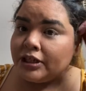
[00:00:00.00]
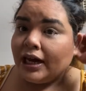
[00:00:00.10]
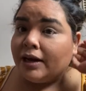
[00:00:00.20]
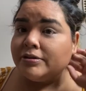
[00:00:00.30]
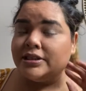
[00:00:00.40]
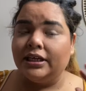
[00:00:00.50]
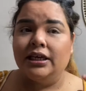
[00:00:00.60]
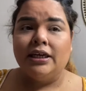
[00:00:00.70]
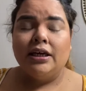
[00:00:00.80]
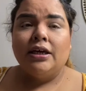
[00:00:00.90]
I was
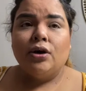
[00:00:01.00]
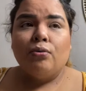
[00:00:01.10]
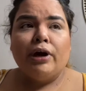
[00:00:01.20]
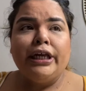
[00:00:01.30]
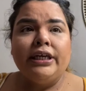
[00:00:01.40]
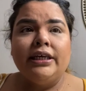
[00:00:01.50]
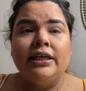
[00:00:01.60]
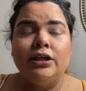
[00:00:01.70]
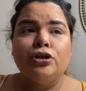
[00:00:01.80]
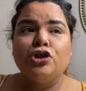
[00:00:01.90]
thinking, why are you gonna eat?
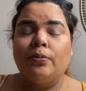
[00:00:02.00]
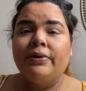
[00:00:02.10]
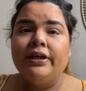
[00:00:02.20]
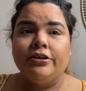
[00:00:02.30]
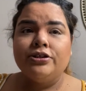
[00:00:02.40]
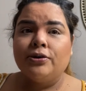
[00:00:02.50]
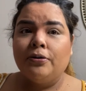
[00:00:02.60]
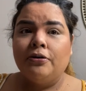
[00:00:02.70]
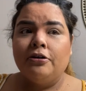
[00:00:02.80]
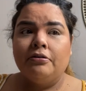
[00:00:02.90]
You're so big, you're
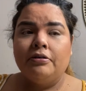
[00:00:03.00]
so,